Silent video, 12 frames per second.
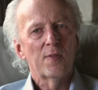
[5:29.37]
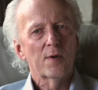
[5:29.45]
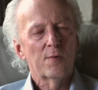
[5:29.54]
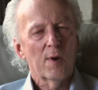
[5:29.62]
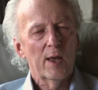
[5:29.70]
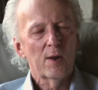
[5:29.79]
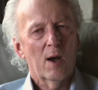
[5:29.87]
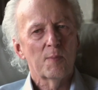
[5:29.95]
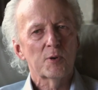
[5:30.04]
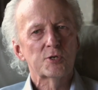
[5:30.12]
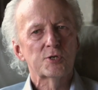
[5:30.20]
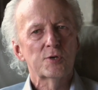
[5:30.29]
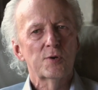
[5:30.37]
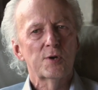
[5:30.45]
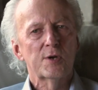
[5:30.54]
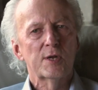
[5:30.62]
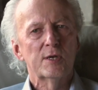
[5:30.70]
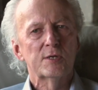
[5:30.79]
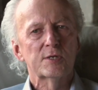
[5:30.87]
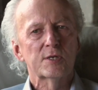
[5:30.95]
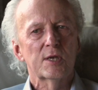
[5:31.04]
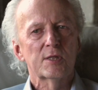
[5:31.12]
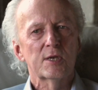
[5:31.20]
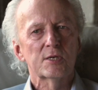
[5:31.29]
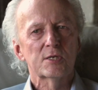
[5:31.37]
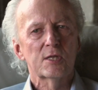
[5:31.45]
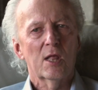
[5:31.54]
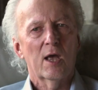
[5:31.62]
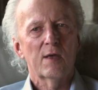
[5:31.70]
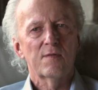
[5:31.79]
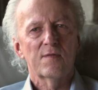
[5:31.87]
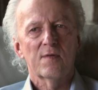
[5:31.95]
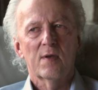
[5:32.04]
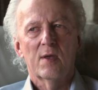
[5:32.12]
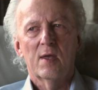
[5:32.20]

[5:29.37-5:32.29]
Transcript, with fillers: the great opportunities that this life